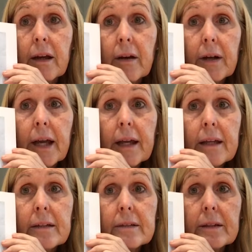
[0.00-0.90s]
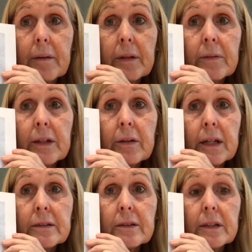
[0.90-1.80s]
Okay, tell me what your
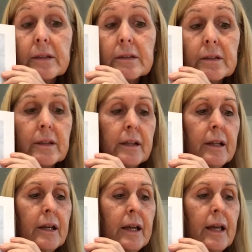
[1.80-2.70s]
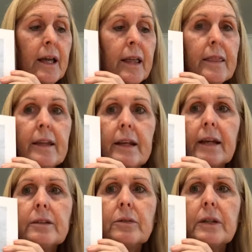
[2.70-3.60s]
answer is. The
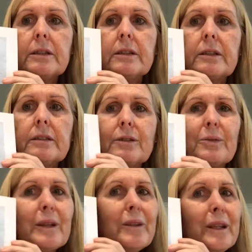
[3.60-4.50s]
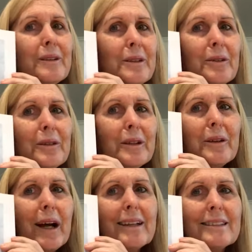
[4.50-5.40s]
next question is, is what do these cute little
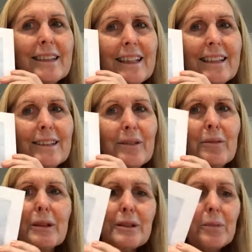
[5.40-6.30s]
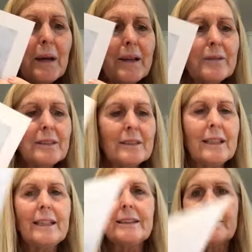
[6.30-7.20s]
guys eat? What do penguins
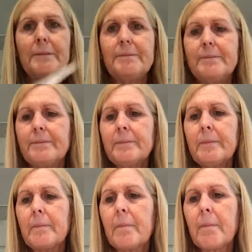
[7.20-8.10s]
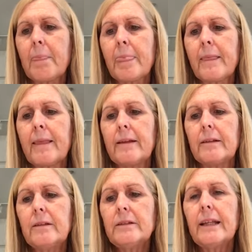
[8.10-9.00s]
eat? Hmm,
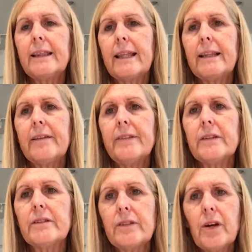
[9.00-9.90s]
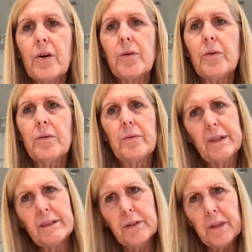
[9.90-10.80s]
looks like they live in the snow.
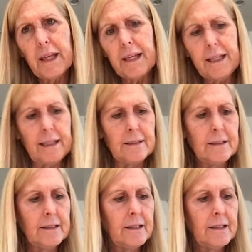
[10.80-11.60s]
What do they eat?